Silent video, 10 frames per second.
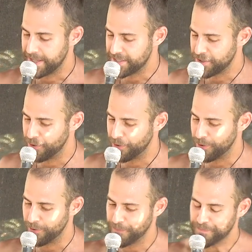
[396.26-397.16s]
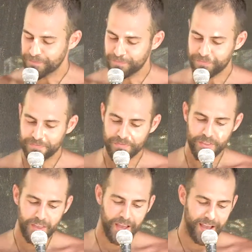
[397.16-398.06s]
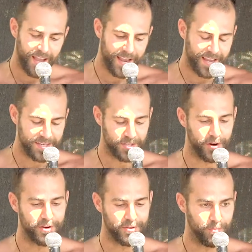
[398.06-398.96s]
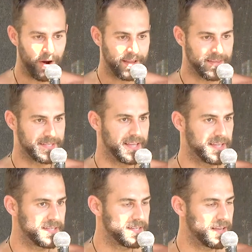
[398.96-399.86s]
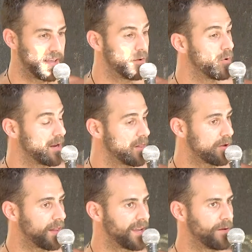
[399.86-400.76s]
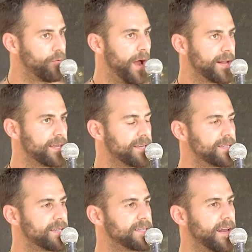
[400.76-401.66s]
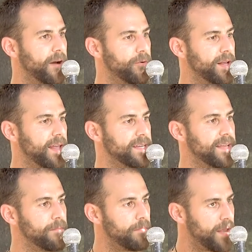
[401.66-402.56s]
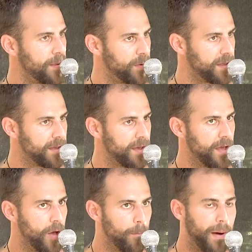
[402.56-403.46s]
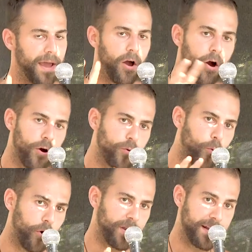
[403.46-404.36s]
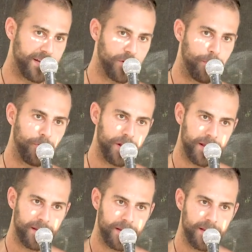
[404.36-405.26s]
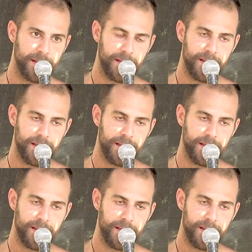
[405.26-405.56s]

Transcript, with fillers: And so I started to practice this. And what it looked like in practice is that I realized that maybe my hard work I need to put in